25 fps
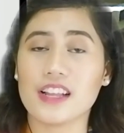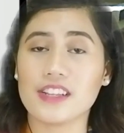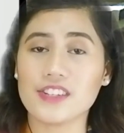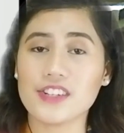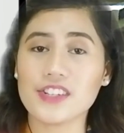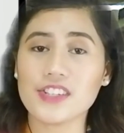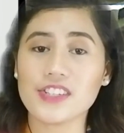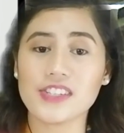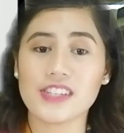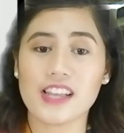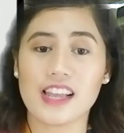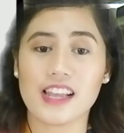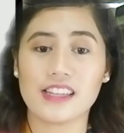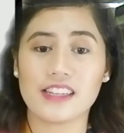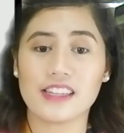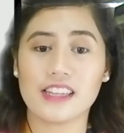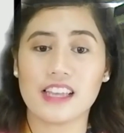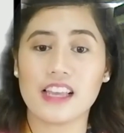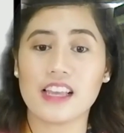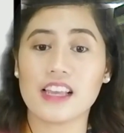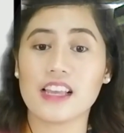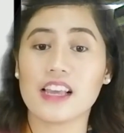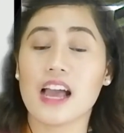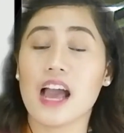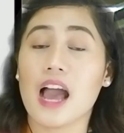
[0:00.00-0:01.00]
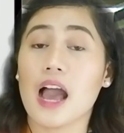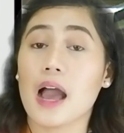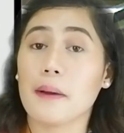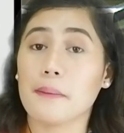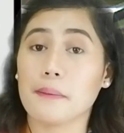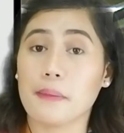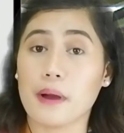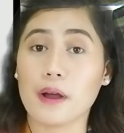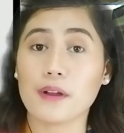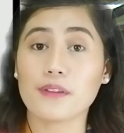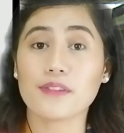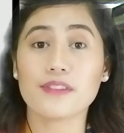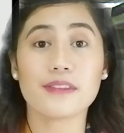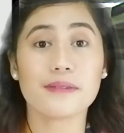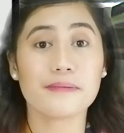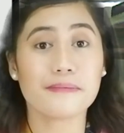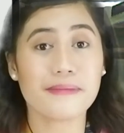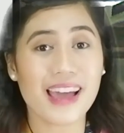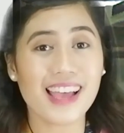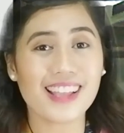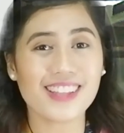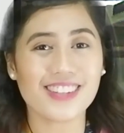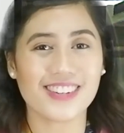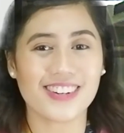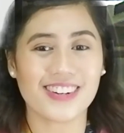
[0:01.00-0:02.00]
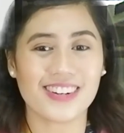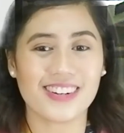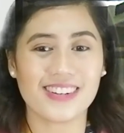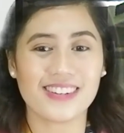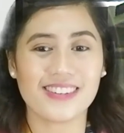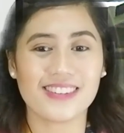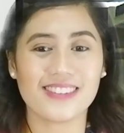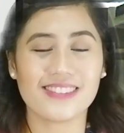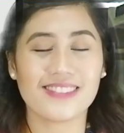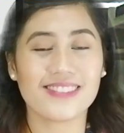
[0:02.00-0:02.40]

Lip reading: understanding about the matter.